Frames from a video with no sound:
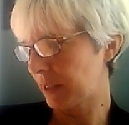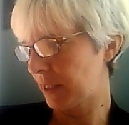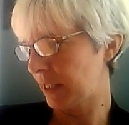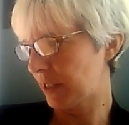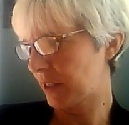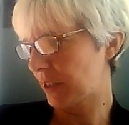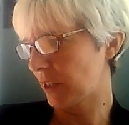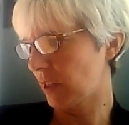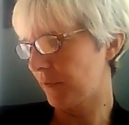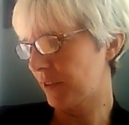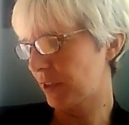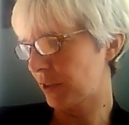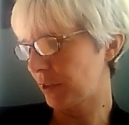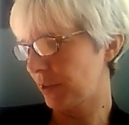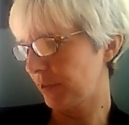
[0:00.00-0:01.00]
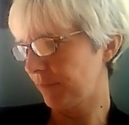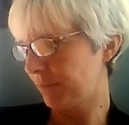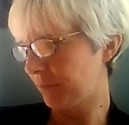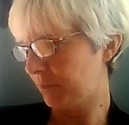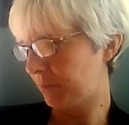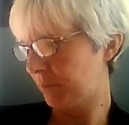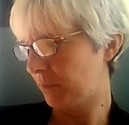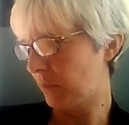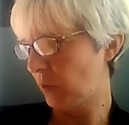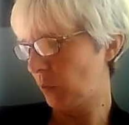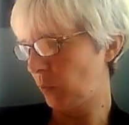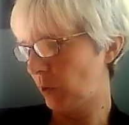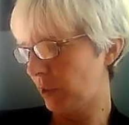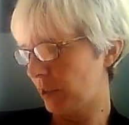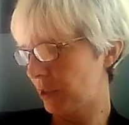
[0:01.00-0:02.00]
this officer
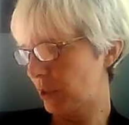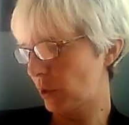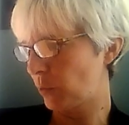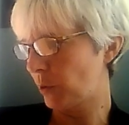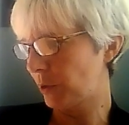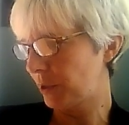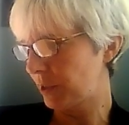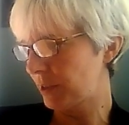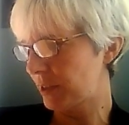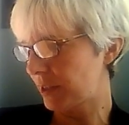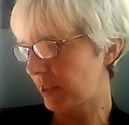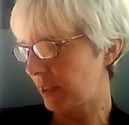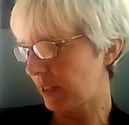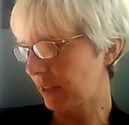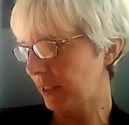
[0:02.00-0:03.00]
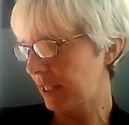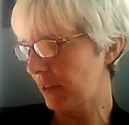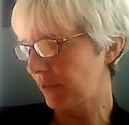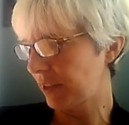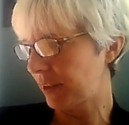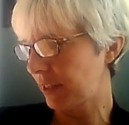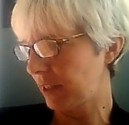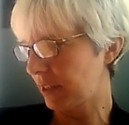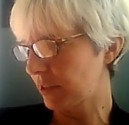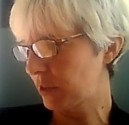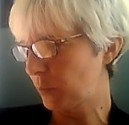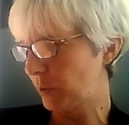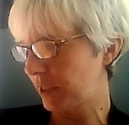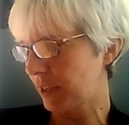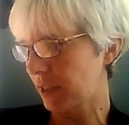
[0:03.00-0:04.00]
was quoted in saying, like everything else,
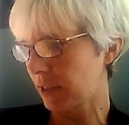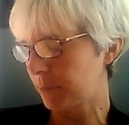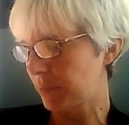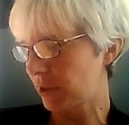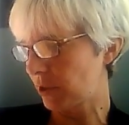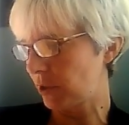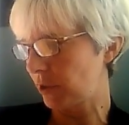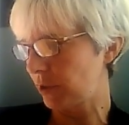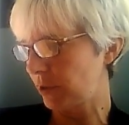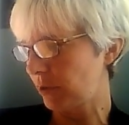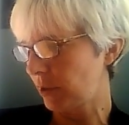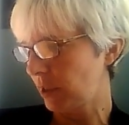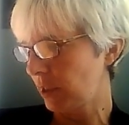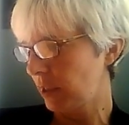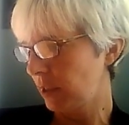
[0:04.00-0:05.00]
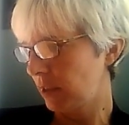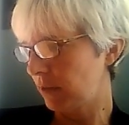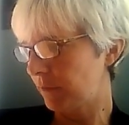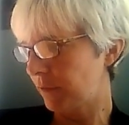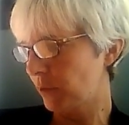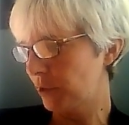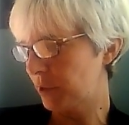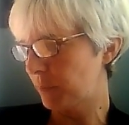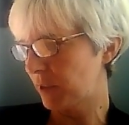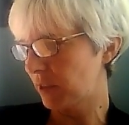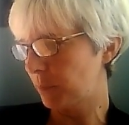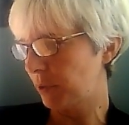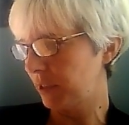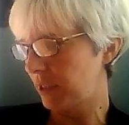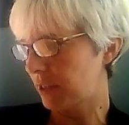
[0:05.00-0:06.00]
when it comes to enforcement, the
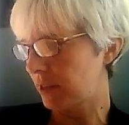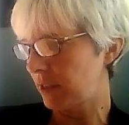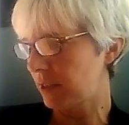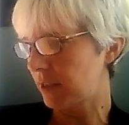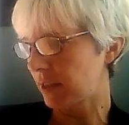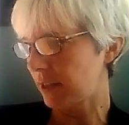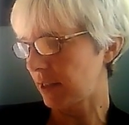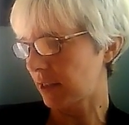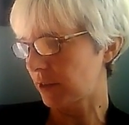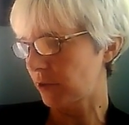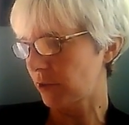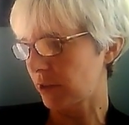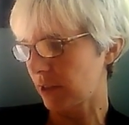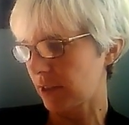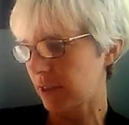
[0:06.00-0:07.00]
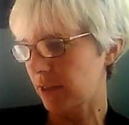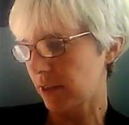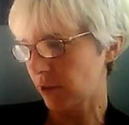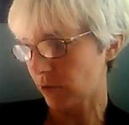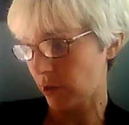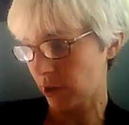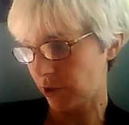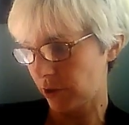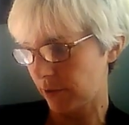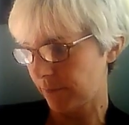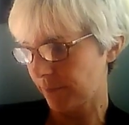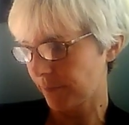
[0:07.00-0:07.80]
police need to exercise discretion.